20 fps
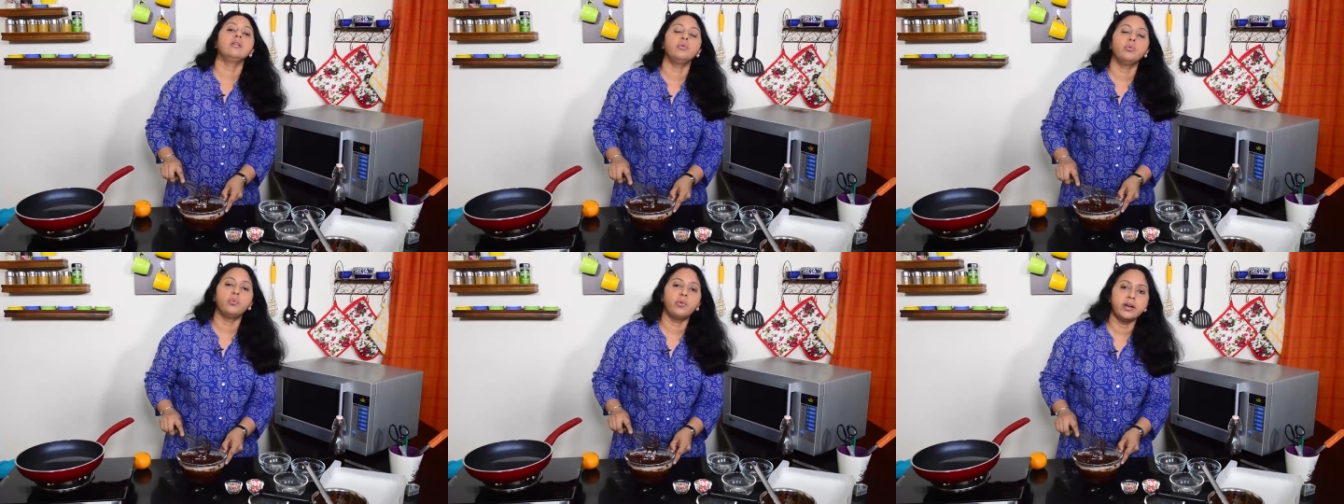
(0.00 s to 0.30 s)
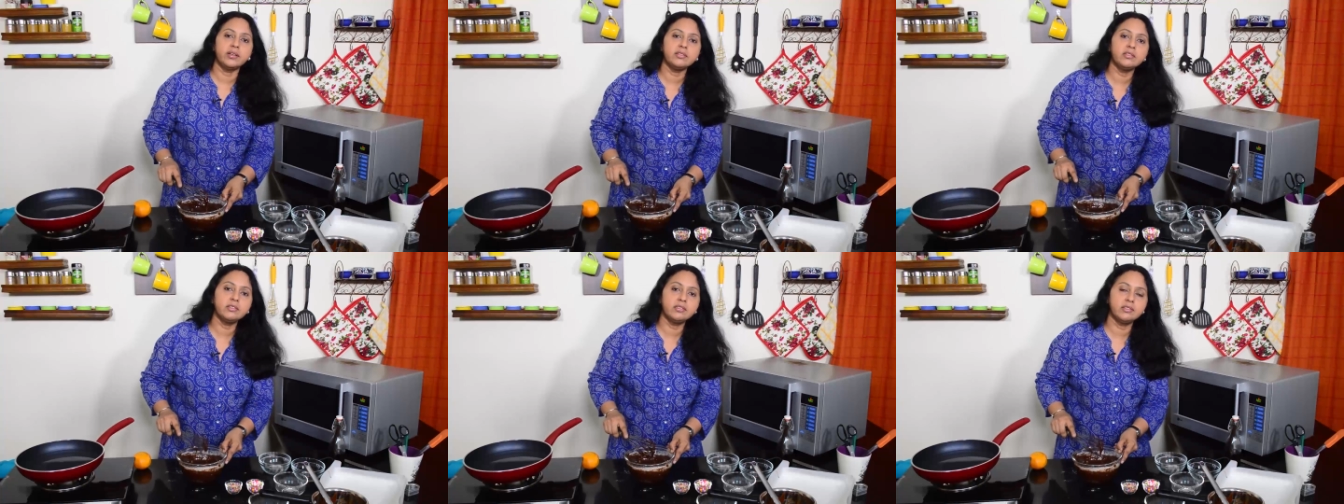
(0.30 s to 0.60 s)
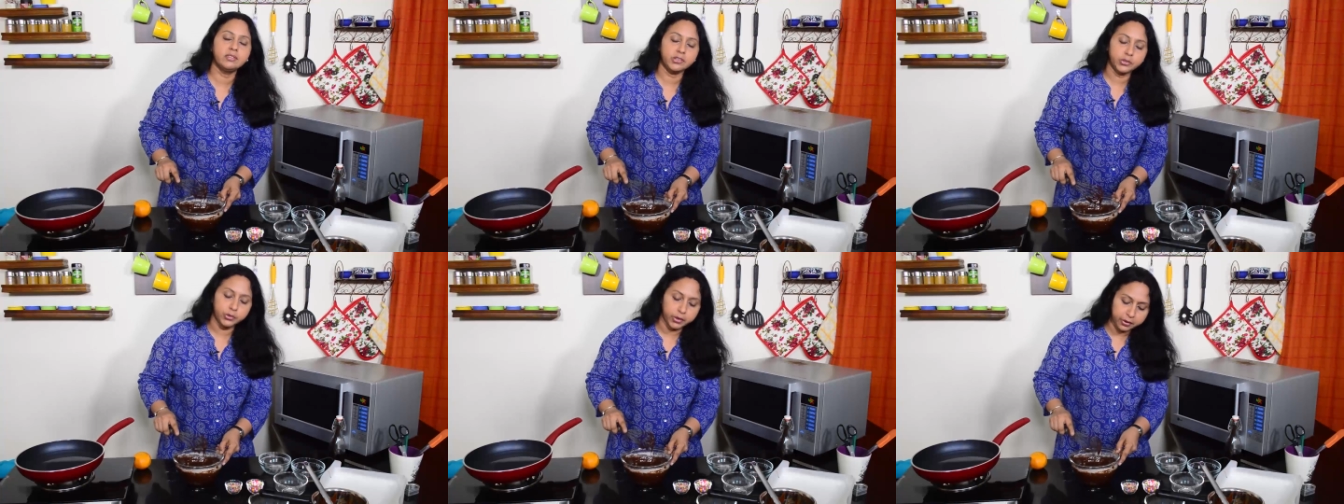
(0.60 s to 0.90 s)

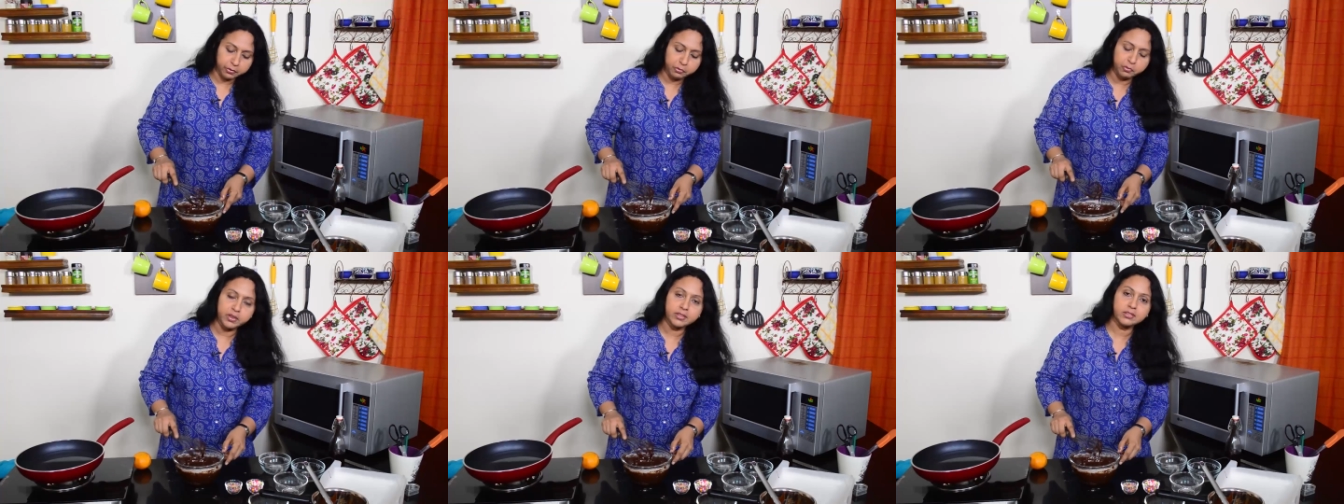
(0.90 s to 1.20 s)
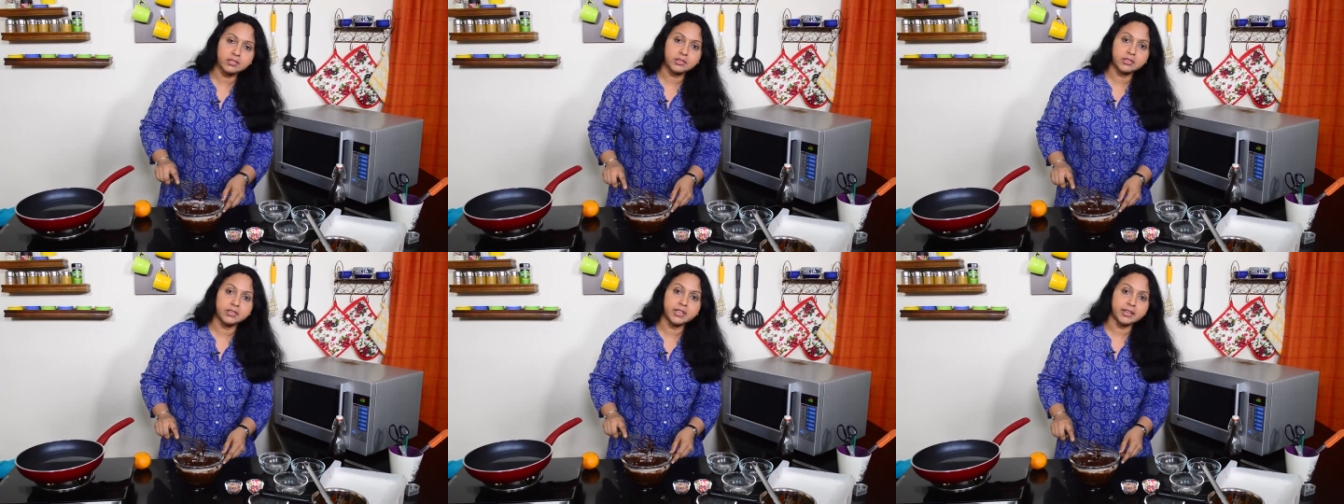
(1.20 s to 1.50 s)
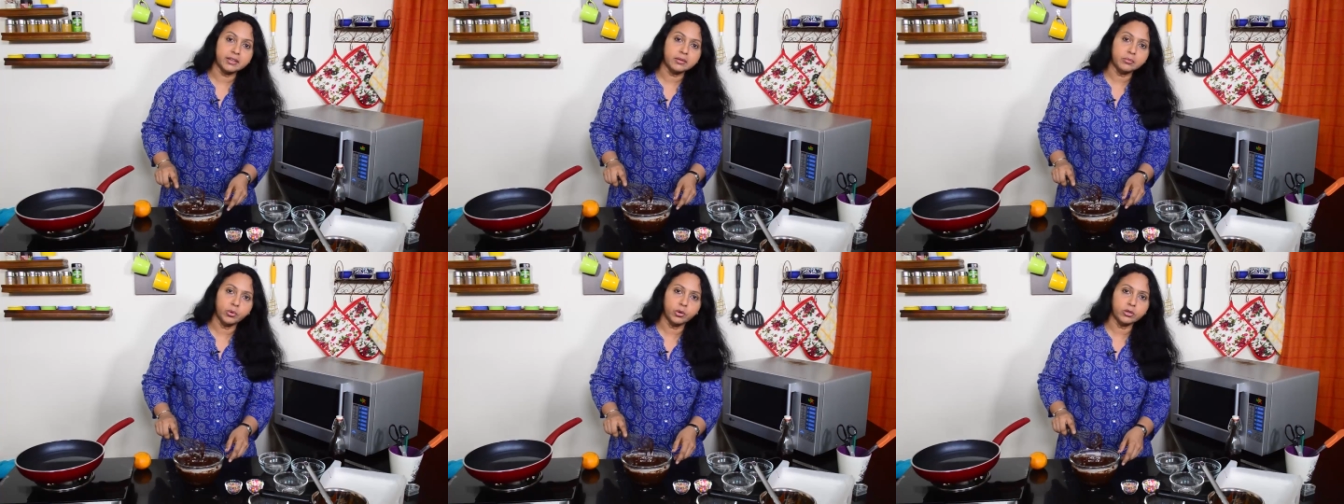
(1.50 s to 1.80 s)
Once you have whisked
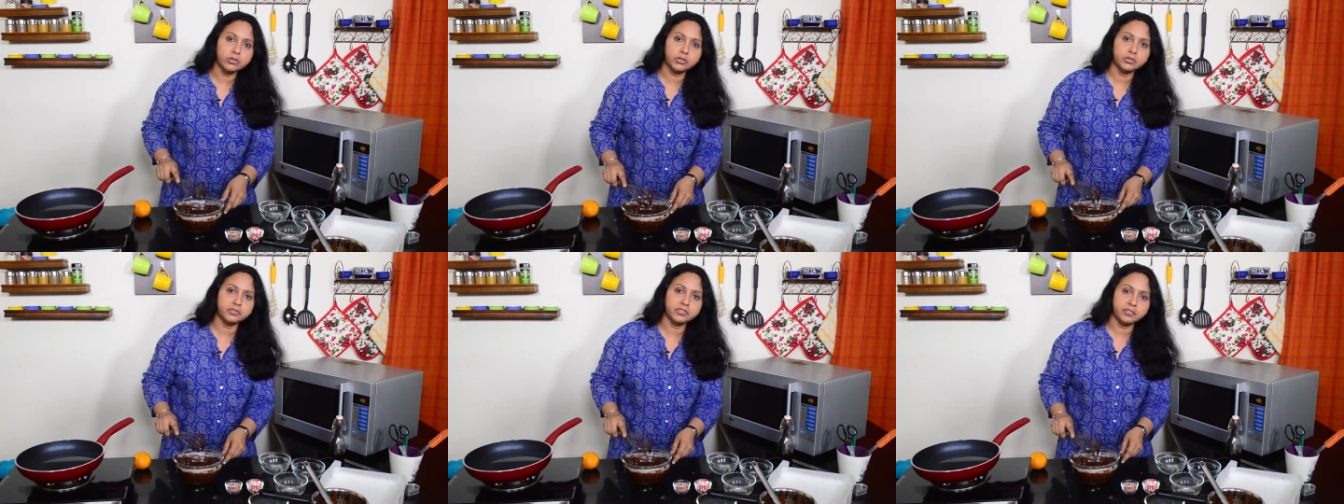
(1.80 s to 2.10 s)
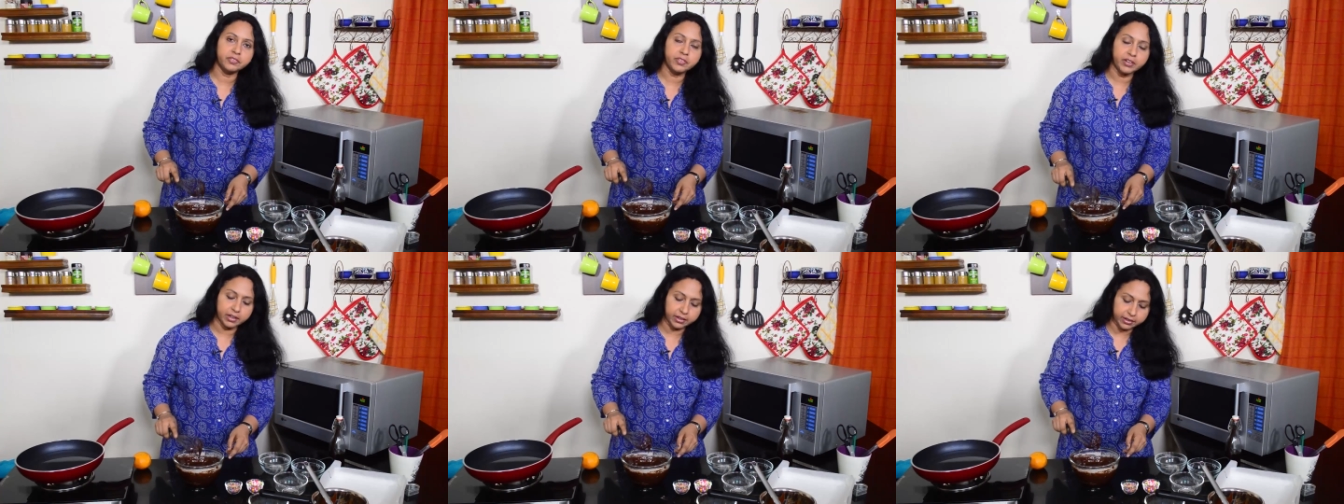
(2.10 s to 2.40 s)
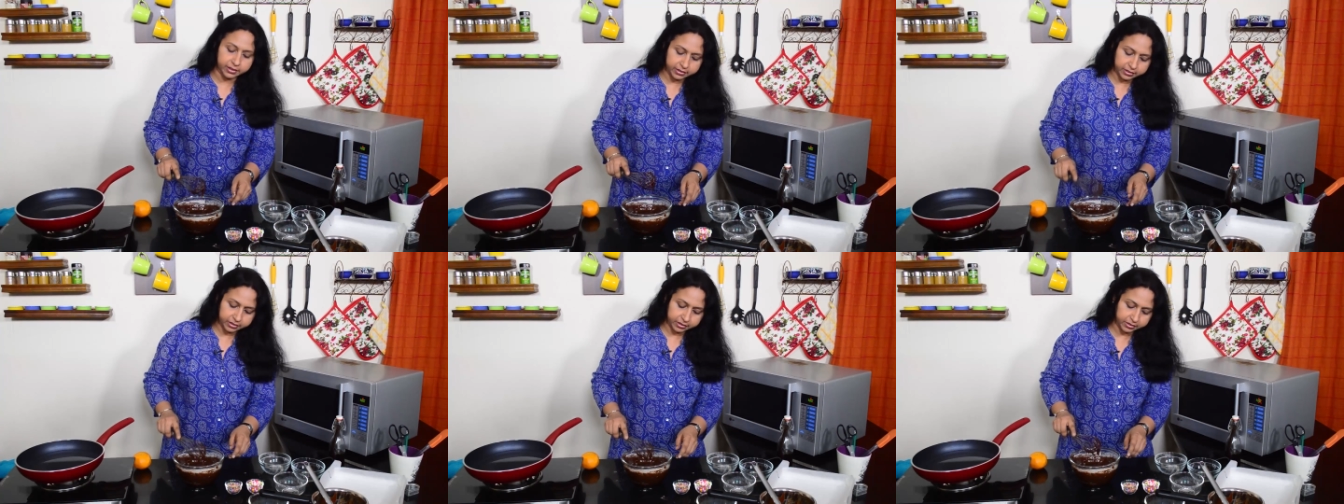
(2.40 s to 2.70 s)
in most of the
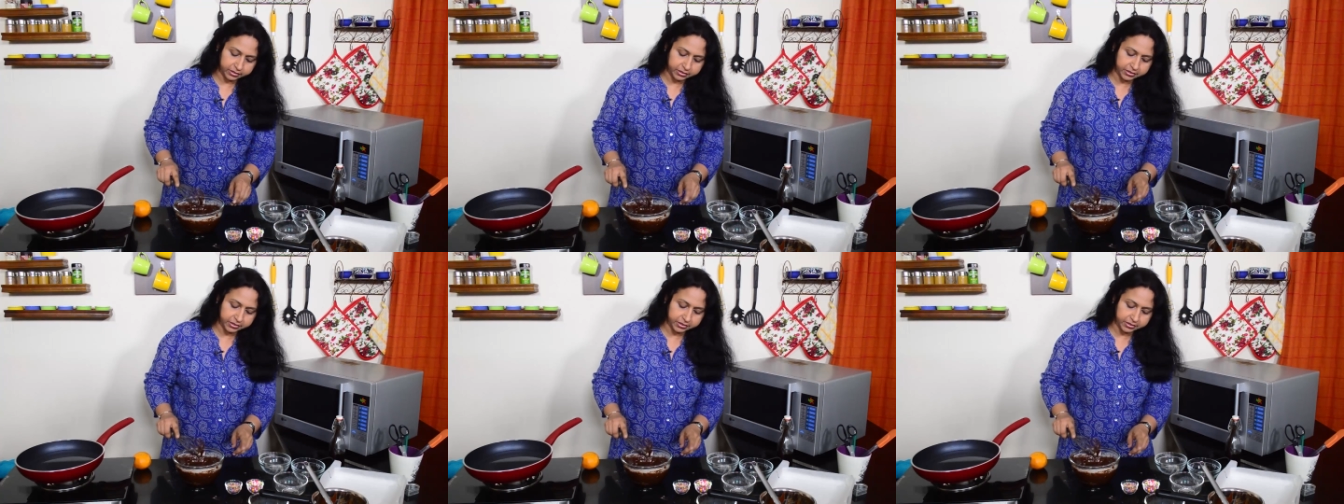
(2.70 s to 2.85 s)
flour,